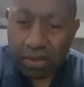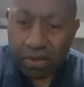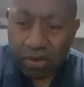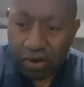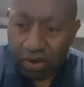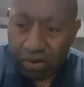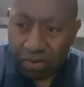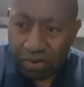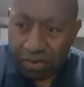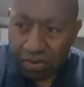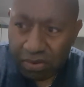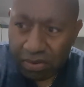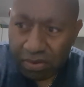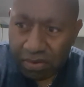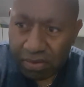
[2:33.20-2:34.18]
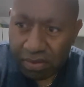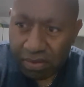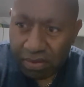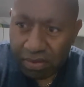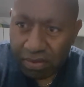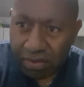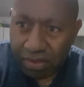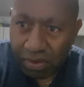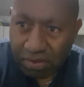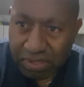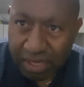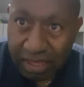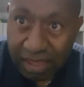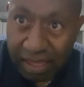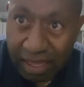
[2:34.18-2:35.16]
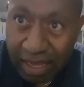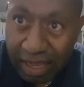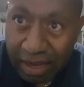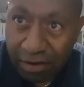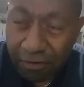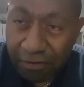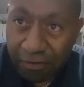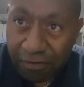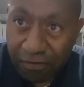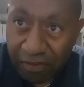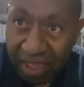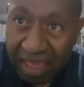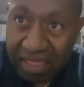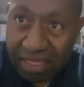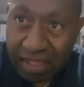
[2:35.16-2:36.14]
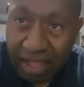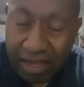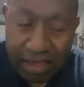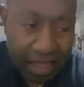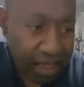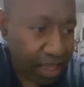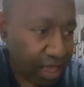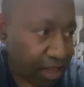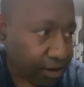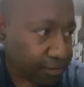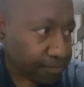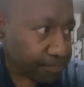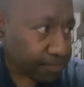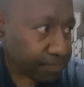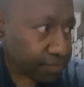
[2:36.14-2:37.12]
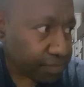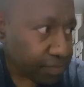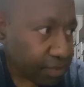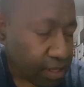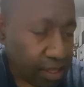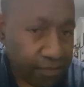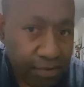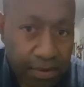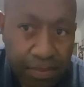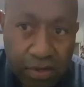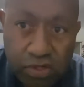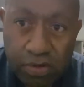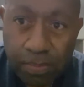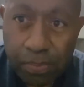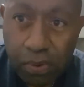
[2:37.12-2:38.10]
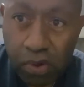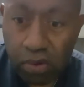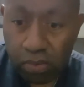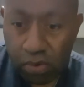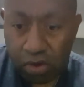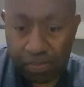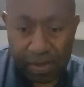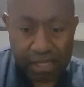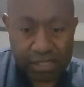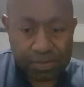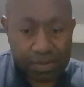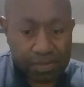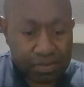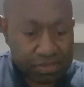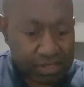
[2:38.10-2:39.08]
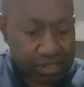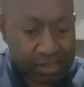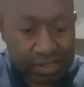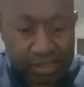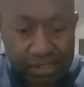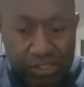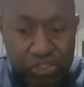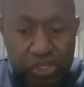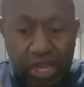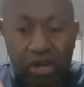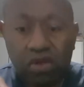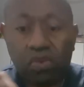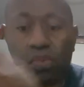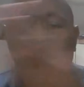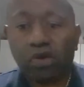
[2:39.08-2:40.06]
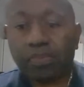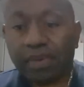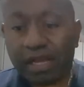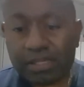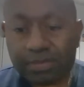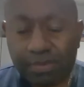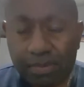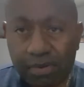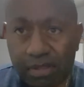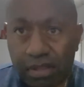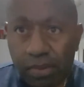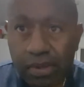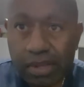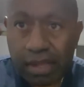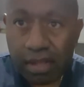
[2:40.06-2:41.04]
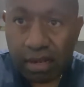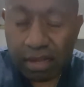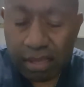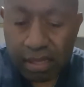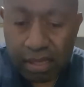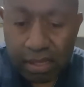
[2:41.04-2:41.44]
You know, those are the kind of faith that they had. Even Apostle Paul walked past people. Jesus' shadow walked past people and they were healed.